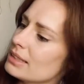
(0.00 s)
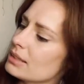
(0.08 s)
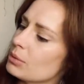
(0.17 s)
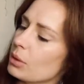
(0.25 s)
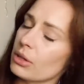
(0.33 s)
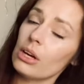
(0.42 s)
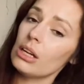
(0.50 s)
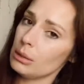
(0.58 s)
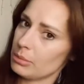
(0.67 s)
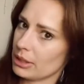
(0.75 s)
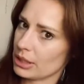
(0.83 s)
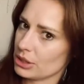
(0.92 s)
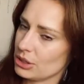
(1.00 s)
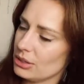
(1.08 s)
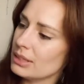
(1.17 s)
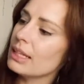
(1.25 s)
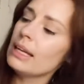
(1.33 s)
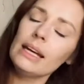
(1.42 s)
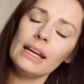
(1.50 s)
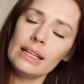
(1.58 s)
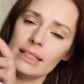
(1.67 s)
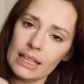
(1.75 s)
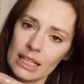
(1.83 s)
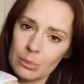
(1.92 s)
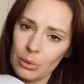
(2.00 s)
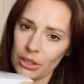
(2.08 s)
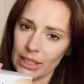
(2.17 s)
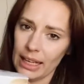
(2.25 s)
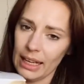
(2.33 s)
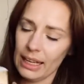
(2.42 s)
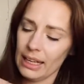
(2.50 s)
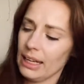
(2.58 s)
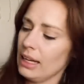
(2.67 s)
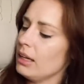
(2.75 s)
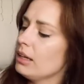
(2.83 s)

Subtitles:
well, the only product used is the Expert Care